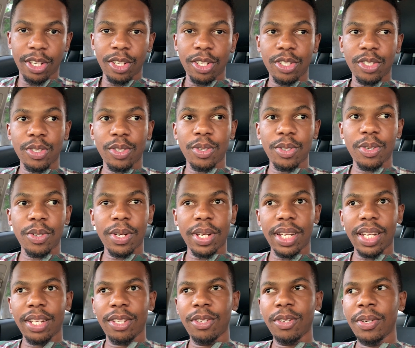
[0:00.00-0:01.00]
So your
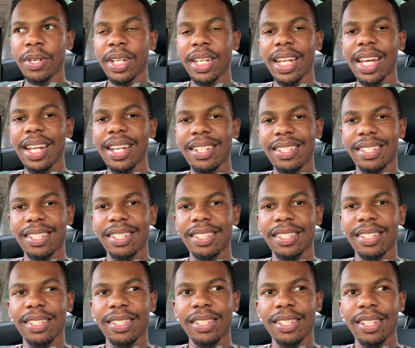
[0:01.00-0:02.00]
your
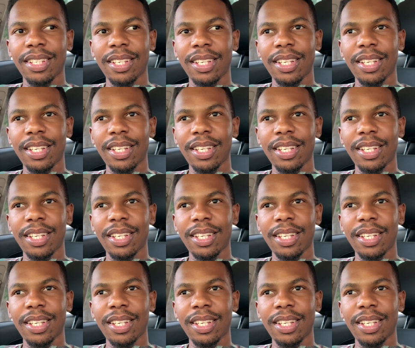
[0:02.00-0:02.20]
analysis